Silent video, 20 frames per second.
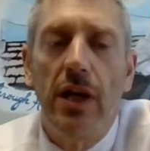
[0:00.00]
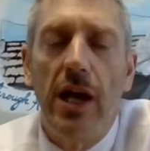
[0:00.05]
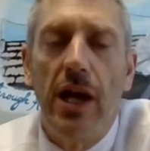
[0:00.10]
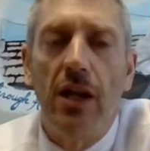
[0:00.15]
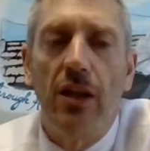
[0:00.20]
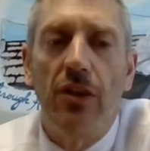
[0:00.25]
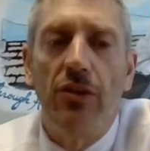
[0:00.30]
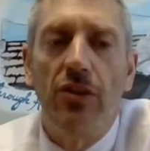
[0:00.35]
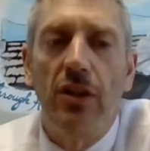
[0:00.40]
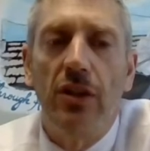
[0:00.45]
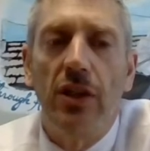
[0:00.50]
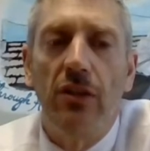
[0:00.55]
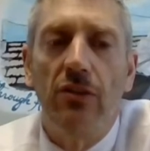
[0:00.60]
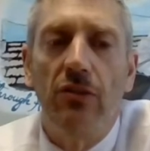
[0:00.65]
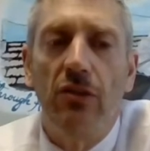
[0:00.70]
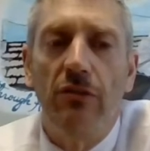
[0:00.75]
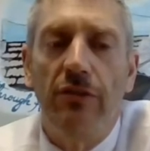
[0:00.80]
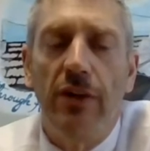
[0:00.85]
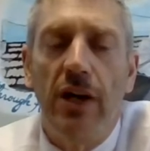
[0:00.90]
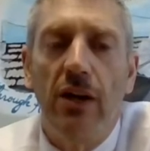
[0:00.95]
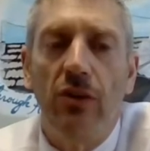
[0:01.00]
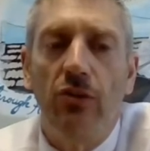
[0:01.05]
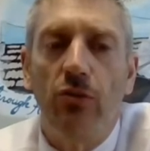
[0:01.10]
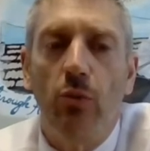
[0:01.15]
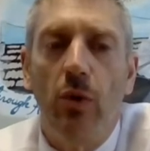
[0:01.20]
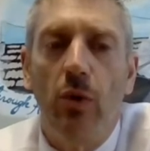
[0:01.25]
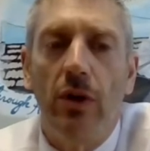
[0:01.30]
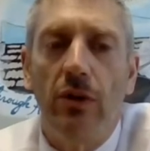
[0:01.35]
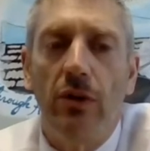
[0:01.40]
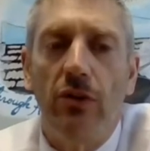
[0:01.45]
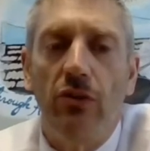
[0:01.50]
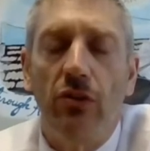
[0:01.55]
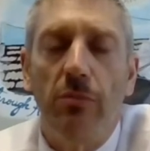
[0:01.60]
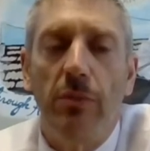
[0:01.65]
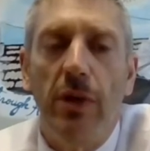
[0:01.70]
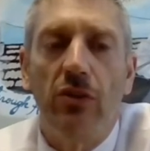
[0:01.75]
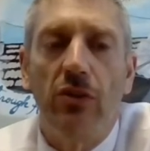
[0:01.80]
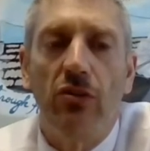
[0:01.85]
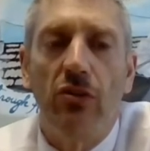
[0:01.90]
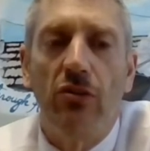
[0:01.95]
Anything that divides workers and
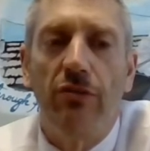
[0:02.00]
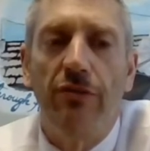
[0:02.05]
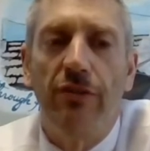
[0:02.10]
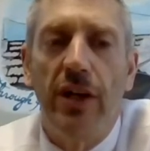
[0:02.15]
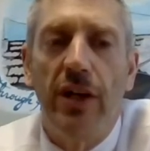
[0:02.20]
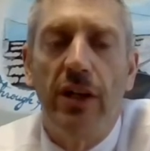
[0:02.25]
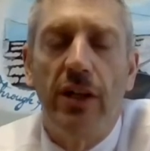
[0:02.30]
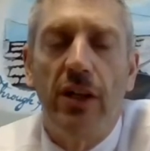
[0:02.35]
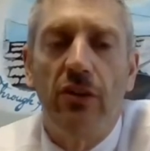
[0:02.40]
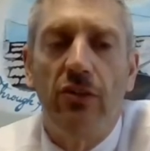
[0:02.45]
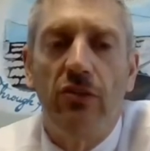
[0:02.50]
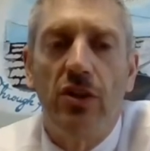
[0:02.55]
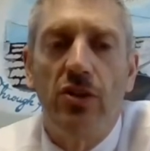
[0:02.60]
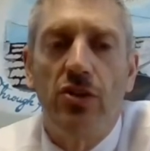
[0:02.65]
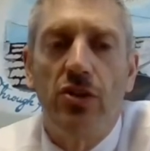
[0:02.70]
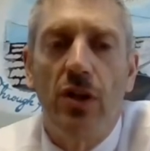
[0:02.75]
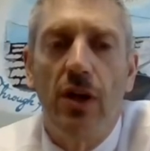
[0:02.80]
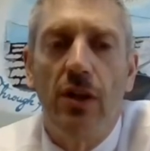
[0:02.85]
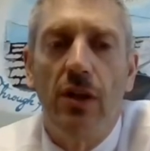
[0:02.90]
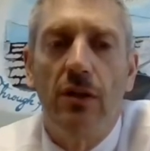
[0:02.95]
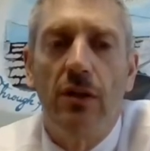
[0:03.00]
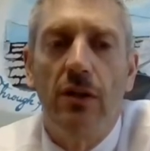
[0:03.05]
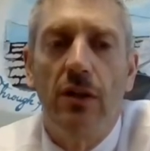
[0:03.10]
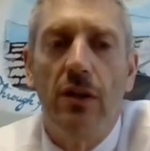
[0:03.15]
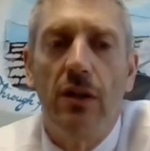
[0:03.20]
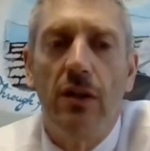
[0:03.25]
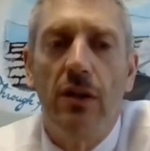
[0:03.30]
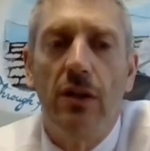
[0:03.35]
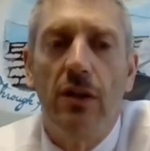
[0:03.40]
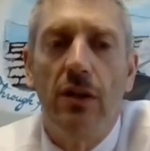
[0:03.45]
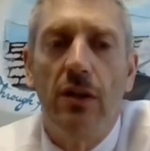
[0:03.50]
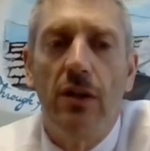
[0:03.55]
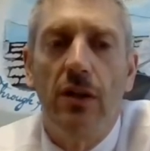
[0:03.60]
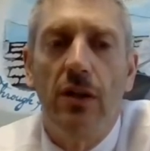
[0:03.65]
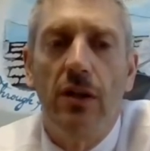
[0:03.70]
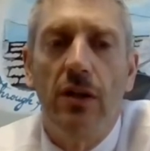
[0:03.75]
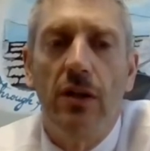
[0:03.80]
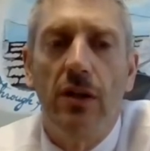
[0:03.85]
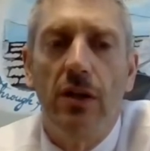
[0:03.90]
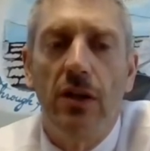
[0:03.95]
makes us fight against each other
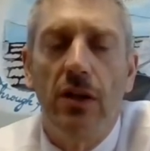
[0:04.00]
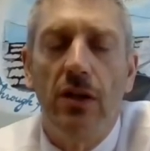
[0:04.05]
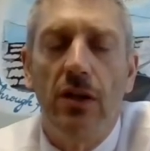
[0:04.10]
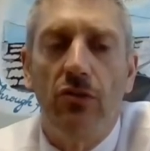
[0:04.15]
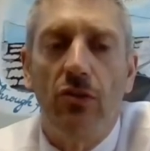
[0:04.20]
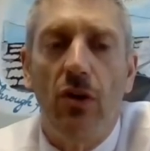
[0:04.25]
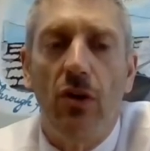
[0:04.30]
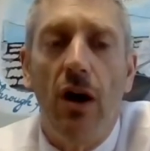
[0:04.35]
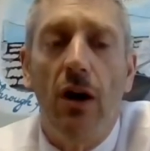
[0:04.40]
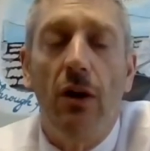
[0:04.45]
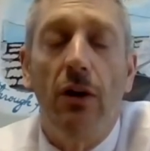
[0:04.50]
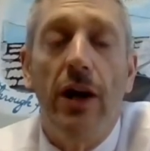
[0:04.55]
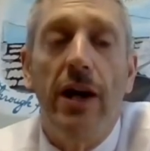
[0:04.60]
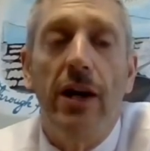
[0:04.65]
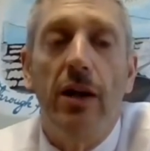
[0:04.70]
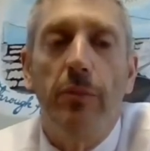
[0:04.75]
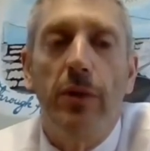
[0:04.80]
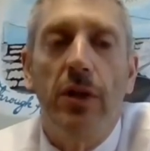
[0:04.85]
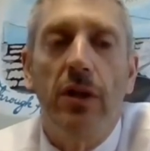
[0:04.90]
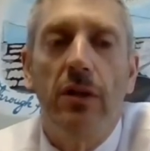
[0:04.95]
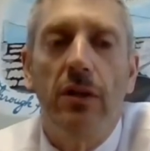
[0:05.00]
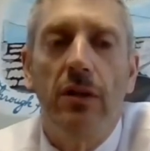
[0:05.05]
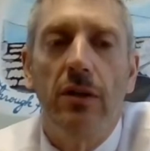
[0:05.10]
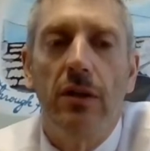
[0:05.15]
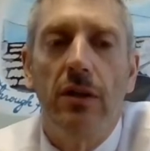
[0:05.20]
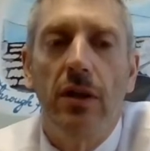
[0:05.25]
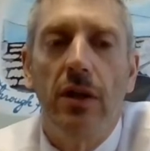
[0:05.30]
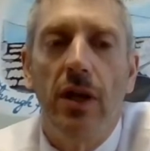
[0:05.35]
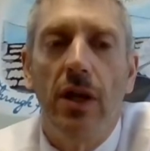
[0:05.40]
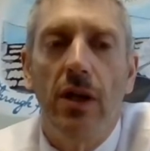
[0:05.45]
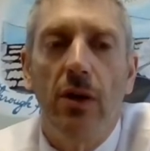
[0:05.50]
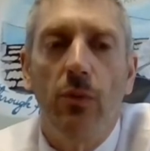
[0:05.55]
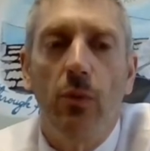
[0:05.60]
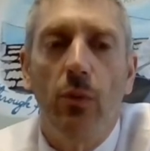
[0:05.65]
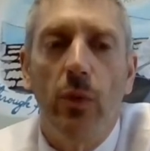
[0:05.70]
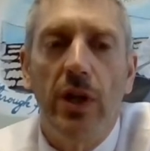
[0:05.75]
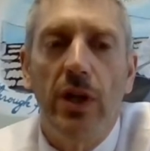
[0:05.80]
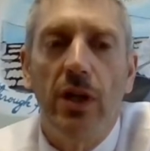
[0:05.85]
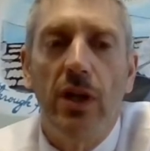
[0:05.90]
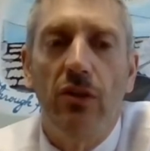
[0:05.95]
is our enemy, and
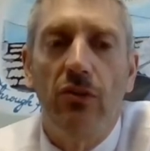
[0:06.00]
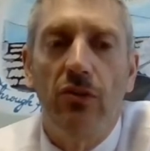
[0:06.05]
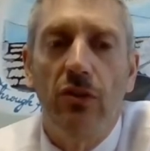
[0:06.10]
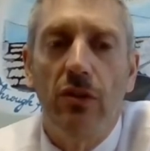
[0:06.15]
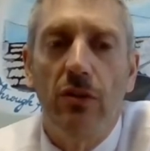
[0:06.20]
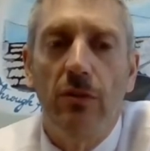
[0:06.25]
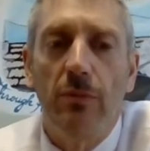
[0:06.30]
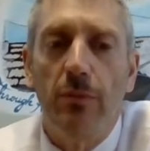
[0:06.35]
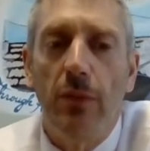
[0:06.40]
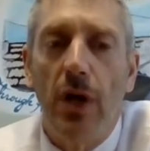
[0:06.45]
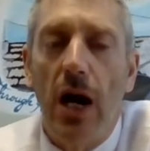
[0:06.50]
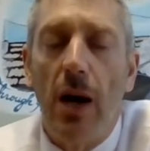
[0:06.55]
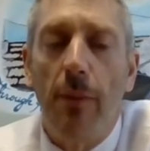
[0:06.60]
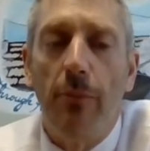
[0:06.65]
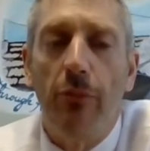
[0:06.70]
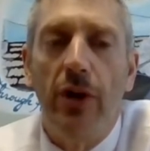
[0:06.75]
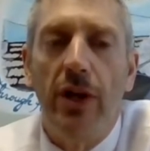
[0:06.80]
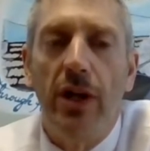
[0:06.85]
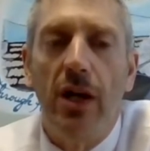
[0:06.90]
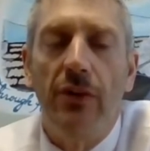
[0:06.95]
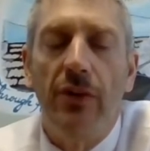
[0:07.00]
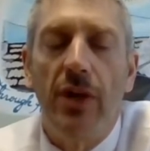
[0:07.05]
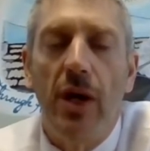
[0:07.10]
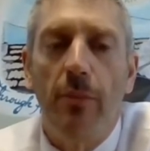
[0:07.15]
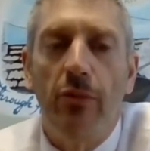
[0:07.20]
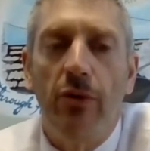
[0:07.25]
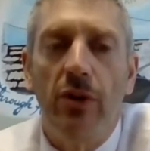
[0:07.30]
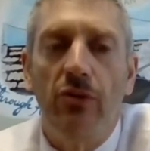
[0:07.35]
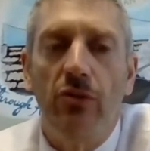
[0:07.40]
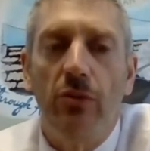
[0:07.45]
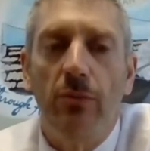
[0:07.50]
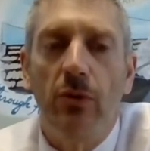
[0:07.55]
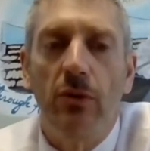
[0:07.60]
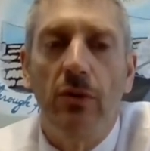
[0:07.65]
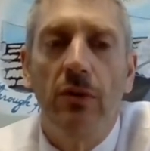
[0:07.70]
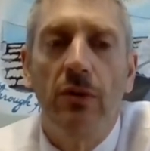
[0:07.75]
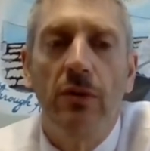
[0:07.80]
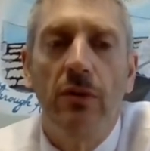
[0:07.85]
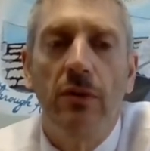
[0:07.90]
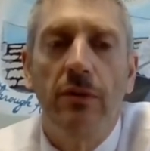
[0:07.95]
we need to operate on that principle.